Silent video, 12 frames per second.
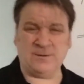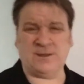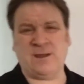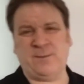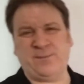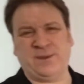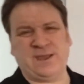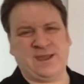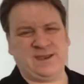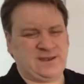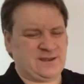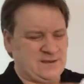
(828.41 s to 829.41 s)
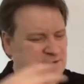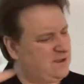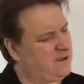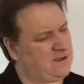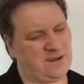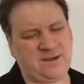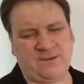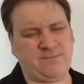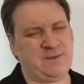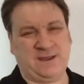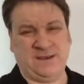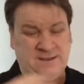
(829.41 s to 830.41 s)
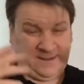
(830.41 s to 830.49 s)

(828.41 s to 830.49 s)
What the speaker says: up again. And oh man.